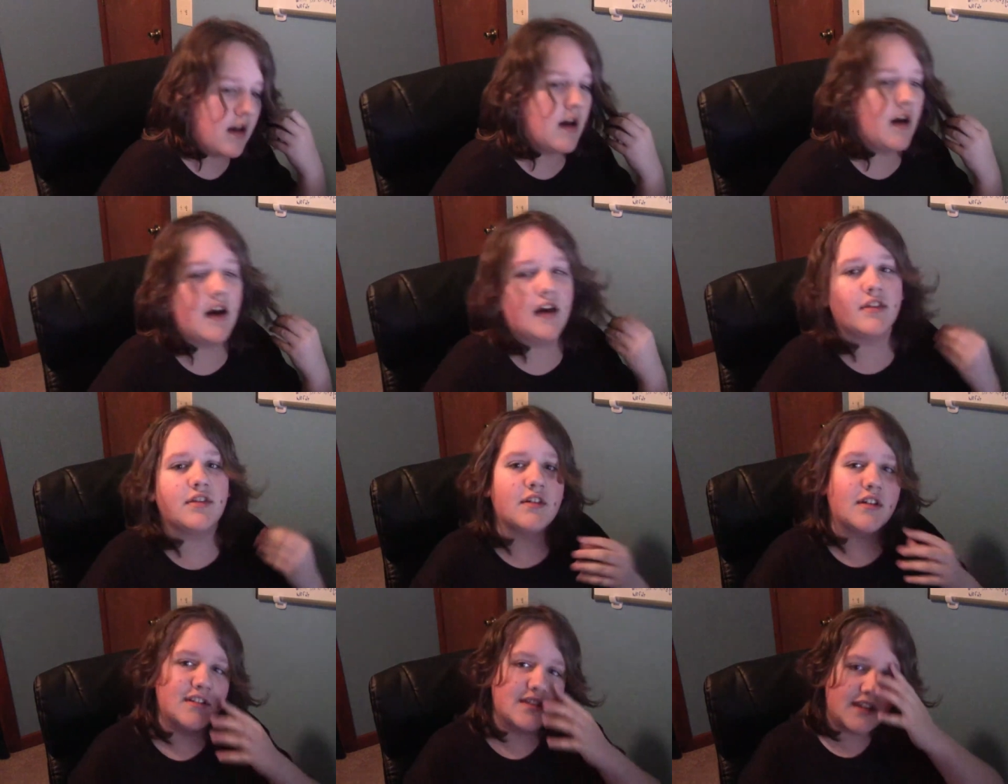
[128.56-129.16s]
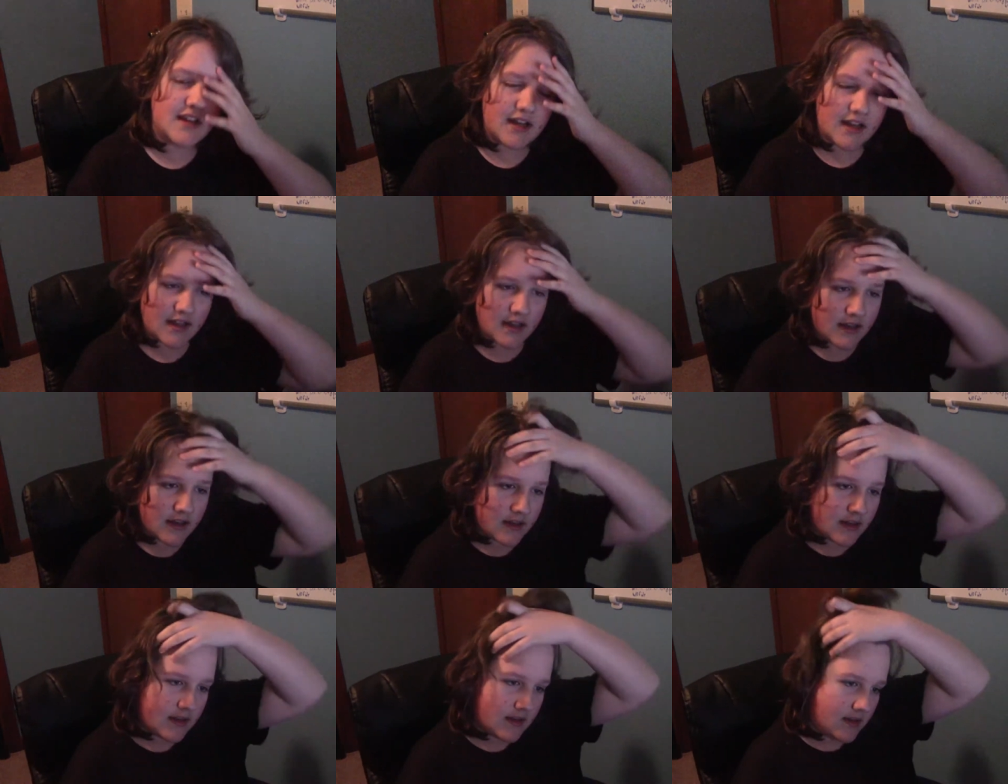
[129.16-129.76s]
I thought that
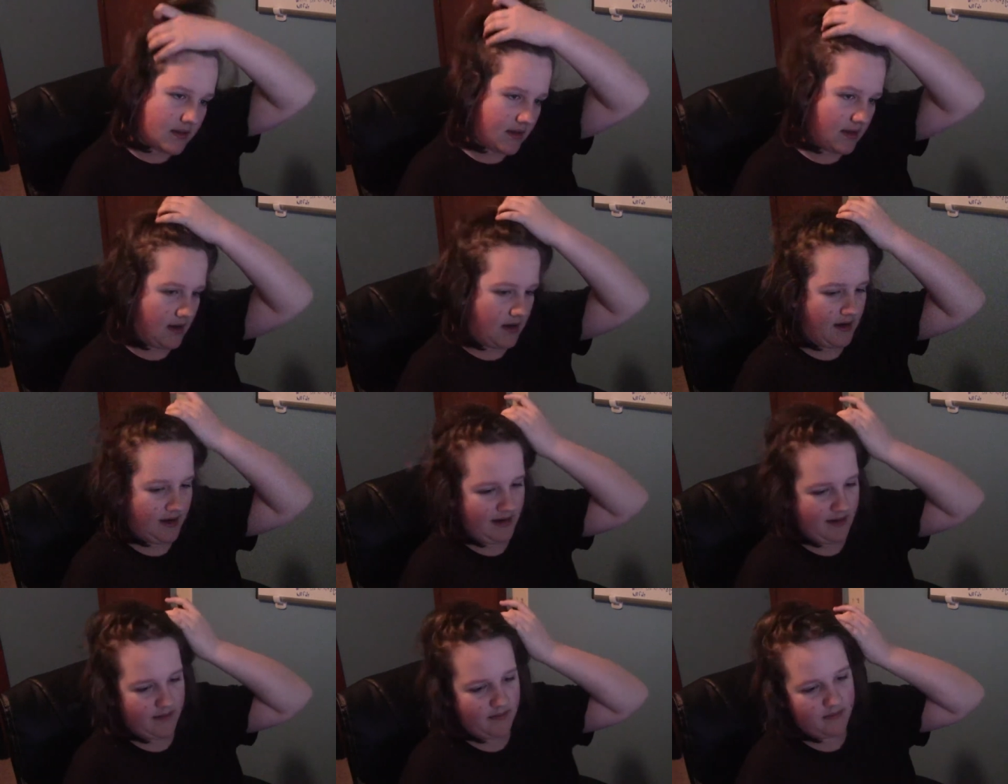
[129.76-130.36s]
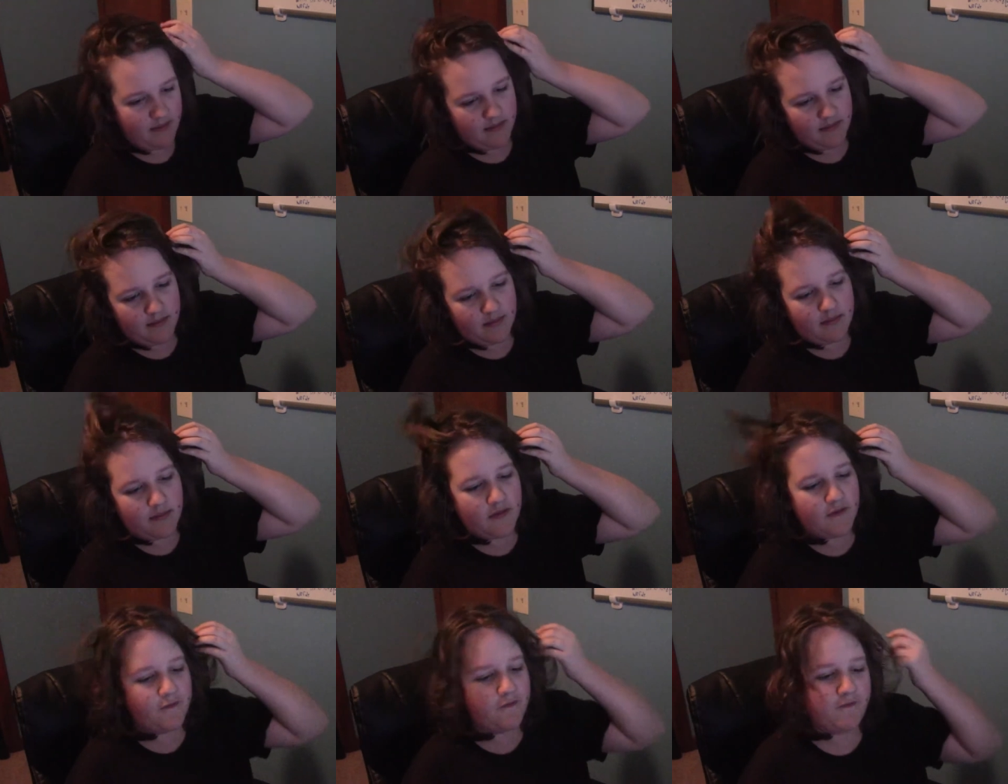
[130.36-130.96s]
uh,
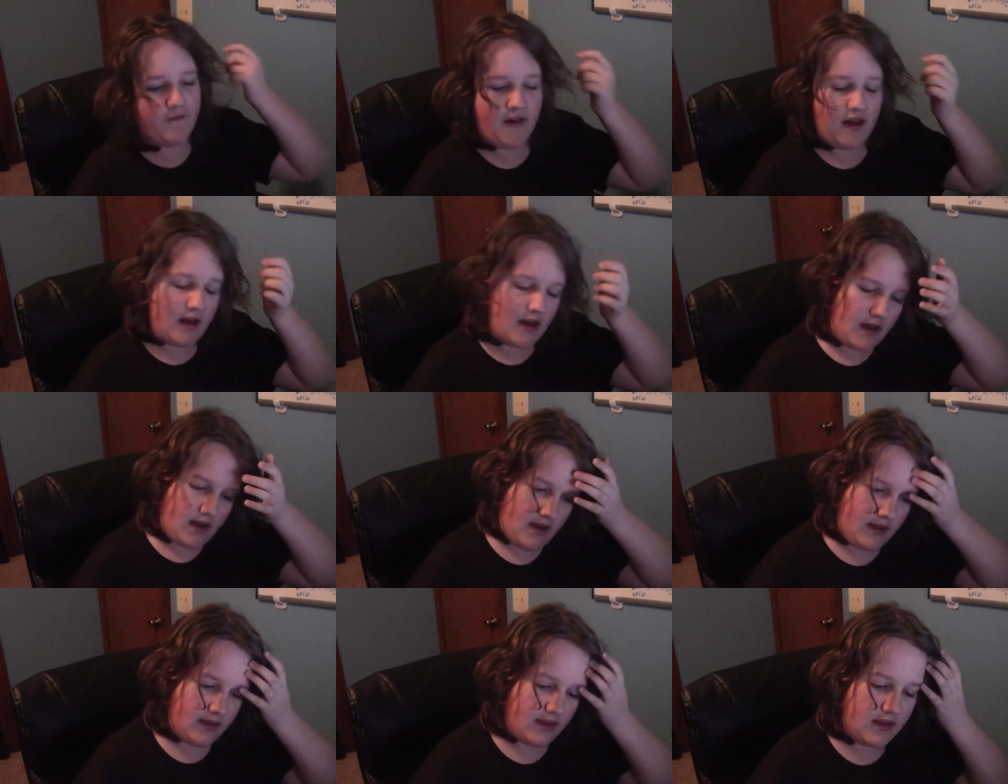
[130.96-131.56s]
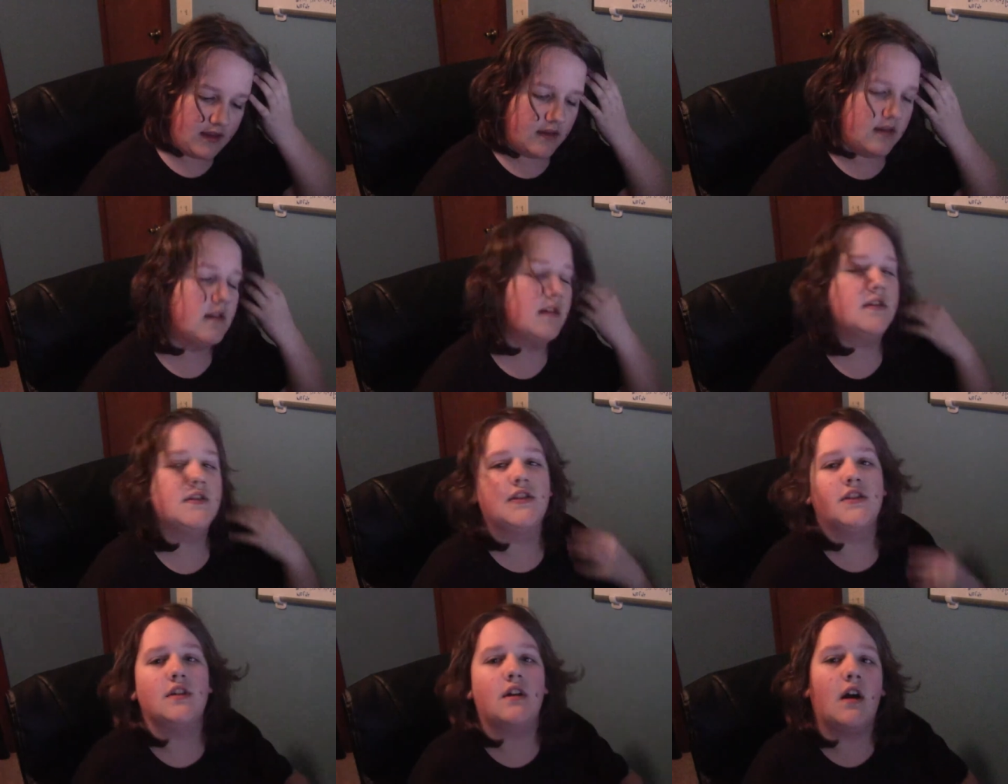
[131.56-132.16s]
uh, the,
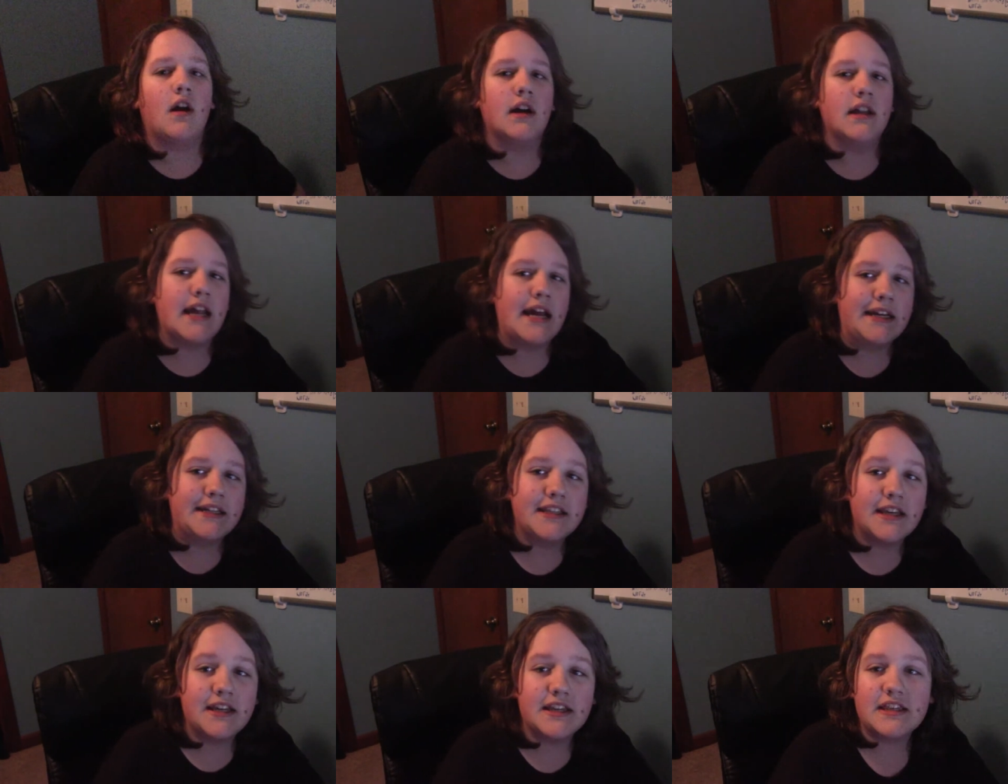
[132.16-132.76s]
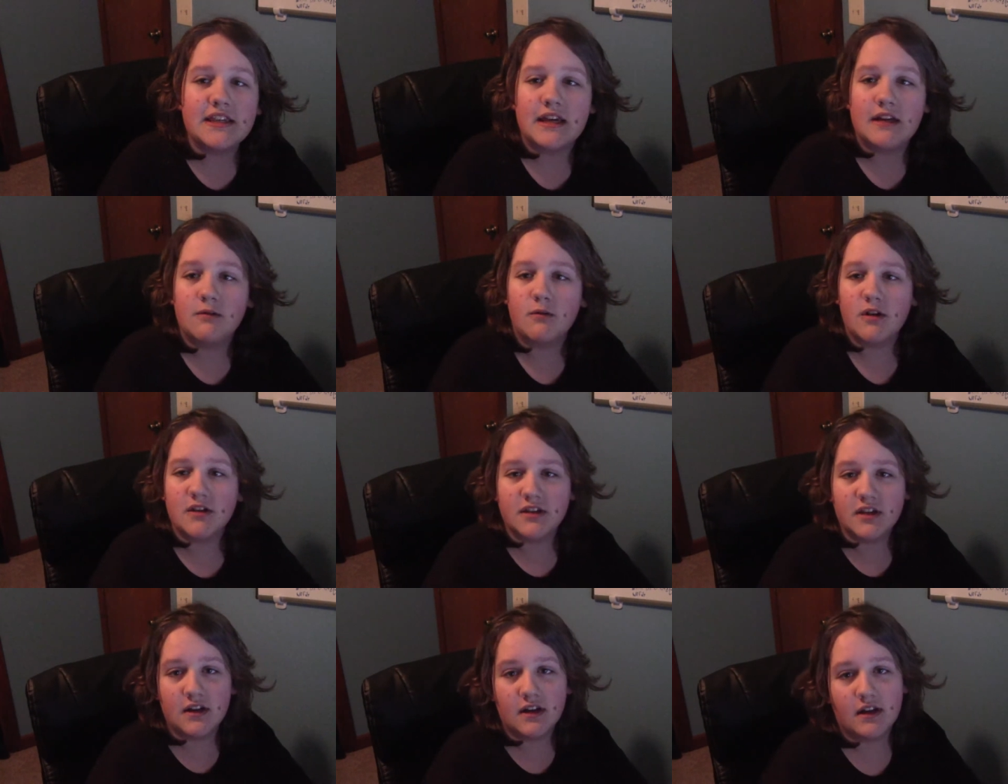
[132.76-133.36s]
the Zod, as I said,
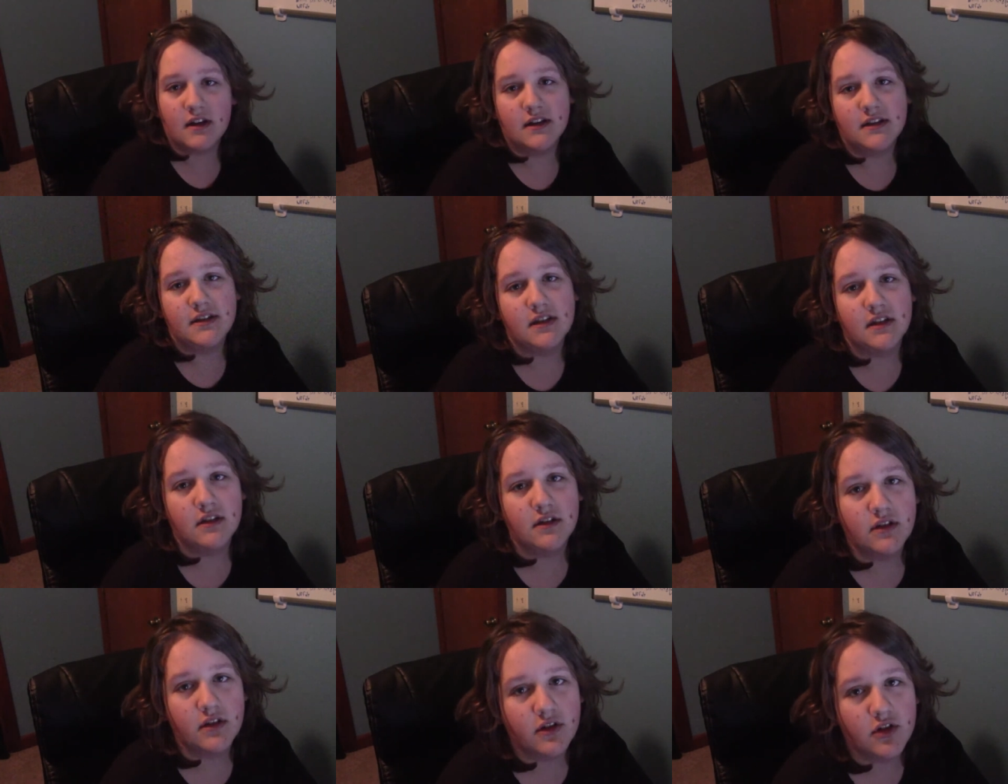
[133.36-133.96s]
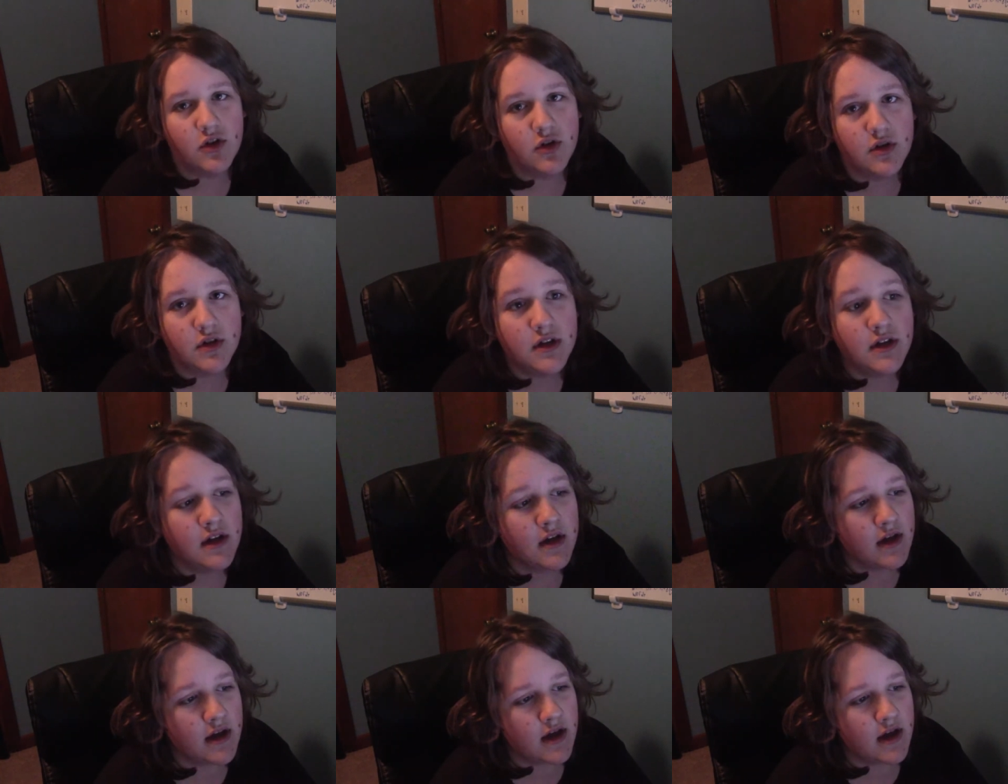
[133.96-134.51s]
wasn't isn't good.